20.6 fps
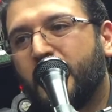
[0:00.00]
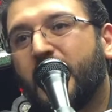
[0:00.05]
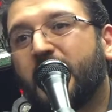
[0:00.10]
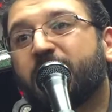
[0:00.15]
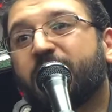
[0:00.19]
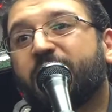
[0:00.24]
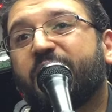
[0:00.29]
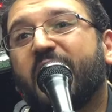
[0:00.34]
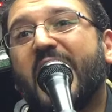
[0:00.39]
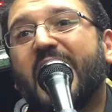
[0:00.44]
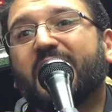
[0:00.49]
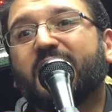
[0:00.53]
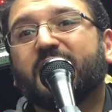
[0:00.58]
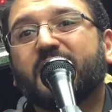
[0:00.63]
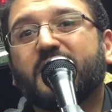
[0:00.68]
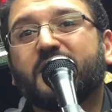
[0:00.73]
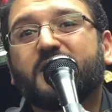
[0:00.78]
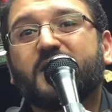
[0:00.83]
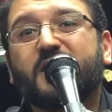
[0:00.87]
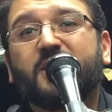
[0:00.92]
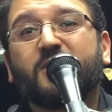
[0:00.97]
In fact,
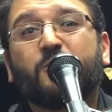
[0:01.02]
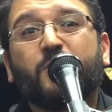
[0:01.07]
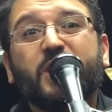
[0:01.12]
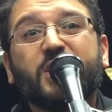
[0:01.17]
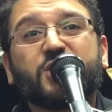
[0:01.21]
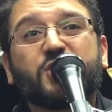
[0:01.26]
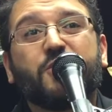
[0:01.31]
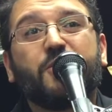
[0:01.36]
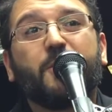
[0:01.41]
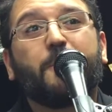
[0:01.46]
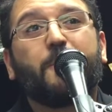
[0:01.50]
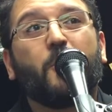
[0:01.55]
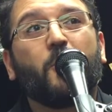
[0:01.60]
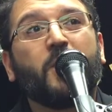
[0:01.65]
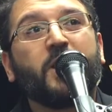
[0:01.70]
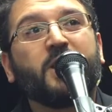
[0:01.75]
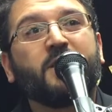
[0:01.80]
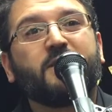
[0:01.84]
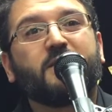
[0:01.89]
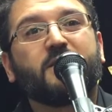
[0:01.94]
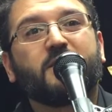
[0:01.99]
it can reach the
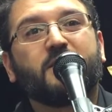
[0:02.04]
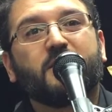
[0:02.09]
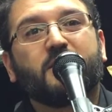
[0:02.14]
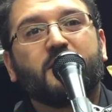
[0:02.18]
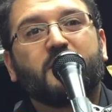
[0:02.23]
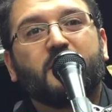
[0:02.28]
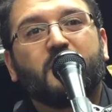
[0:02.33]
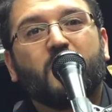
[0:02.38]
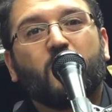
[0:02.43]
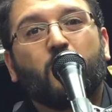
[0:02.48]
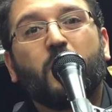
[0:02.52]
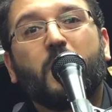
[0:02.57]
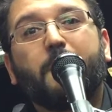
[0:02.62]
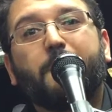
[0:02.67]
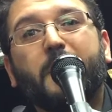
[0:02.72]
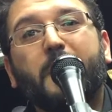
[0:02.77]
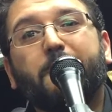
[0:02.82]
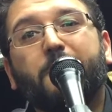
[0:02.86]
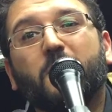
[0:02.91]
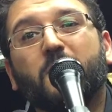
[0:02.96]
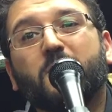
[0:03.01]
point where
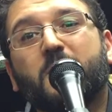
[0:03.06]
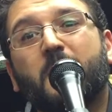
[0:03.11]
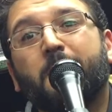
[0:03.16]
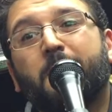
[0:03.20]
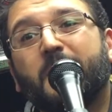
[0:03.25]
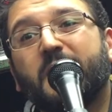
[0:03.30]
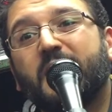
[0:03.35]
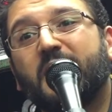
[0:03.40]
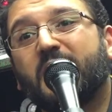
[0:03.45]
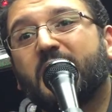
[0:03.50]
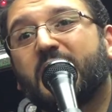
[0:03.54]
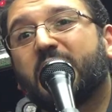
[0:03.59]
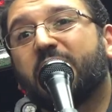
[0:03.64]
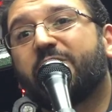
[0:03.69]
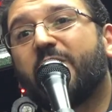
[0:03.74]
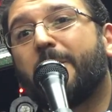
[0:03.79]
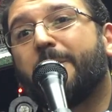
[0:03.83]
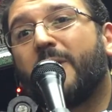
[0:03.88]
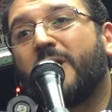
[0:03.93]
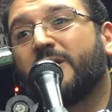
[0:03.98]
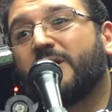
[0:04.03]
people completely give
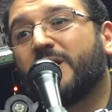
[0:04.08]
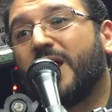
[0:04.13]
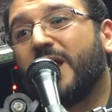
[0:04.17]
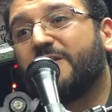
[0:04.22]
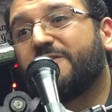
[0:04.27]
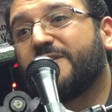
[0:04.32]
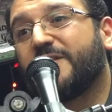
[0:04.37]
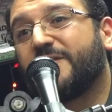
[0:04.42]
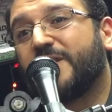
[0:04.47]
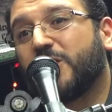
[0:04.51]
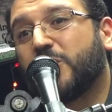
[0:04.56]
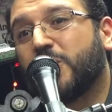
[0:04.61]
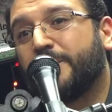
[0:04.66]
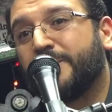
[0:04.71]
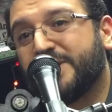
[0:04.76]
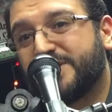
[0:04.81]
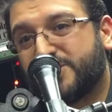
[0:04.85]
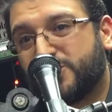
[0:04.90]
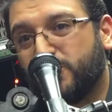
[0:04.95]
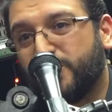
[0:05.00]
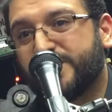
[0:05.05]
up on life and they
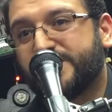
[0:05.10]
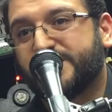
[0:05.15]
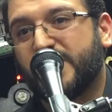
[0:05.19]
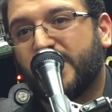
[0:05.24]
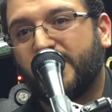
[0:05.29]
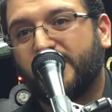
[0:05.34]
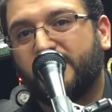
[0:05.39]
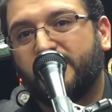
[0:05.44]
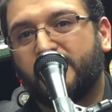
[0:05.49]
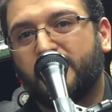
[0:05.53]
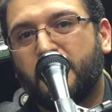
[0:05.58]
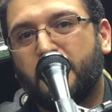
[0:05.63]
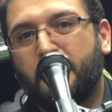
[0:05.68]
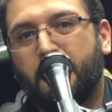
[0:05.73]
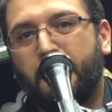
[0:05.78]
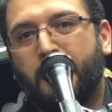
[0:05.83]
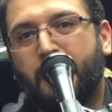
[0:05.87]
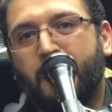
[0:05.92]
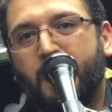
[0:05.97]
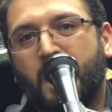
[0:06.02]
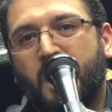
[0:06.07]
commit suicide,
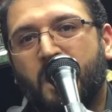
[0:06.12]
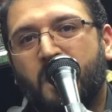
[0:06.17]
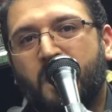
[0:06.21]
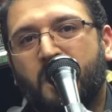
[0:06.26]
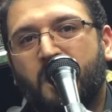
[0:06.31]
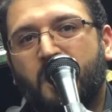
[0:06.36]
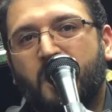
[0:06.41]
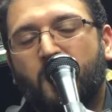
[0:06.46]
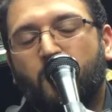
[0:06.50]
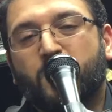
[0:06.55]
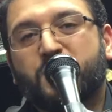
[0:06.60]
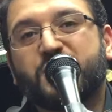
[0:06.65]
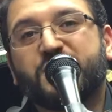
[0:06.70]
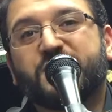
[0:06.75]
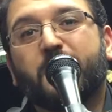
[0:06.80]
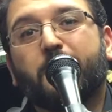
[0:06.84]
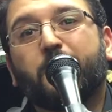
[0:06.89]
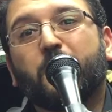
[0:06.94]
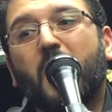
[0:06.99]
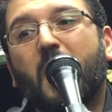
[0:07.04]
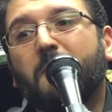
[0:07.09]
which is
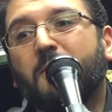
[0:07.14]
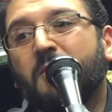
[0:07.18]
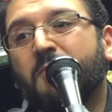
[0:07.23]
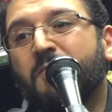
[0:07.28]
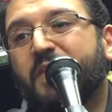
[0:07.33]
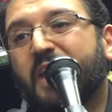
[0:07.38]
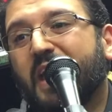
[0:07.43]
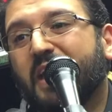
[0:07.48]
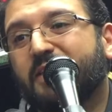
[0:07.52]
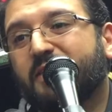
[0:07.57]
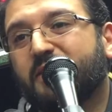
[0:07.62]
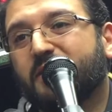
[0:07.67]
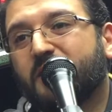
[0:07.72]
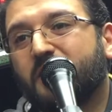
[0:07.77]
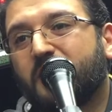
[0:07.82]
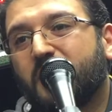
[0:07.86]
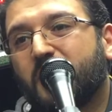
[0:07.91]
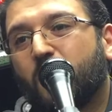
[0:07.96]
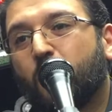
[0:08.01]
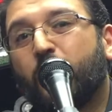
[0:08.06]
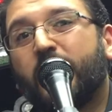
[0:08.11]
a problem that
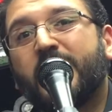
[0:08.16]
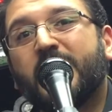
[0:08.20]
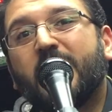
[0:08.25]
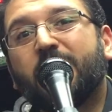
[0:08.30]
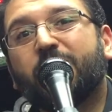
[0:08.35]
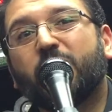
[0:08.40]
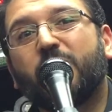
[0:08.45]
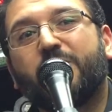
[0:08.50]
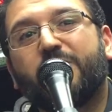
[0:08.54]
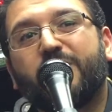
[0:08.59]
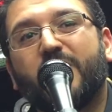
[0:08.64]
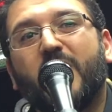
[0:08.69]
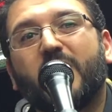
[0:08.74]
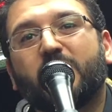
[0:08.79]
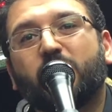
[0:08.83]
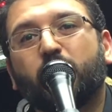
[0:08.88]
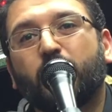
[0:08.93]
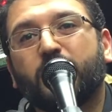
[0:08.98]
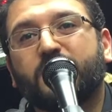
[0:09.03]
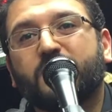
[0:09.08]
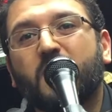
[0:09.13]
we never
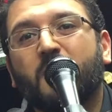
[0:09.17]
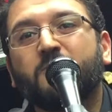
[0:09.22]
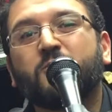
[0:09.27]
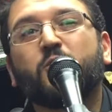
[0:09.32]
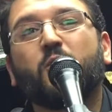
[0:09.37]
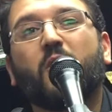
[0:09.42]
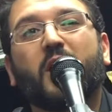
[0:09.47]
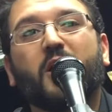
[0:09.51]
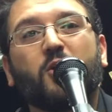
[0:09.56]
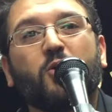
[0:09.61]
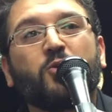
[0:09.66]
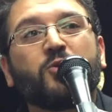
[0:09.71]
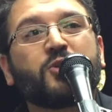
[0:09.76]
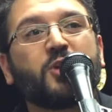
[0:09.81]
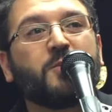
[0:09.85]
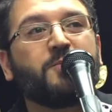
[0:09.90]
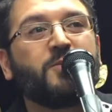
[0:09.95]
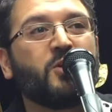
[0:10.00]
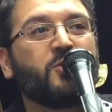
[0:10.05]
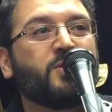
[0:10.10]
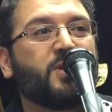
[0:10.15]
thought would come to our own
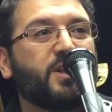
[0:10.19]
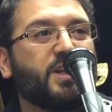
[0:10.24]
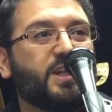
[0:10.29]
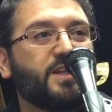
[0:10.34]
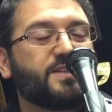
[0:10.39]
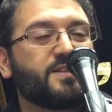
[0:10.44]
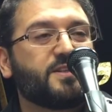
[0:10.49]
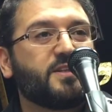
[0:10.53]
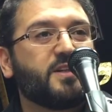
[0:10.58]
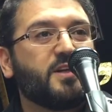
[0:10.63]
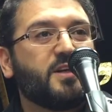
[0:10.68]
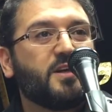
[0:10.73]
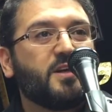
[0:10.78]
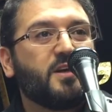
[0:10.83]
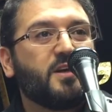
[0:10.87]
communities.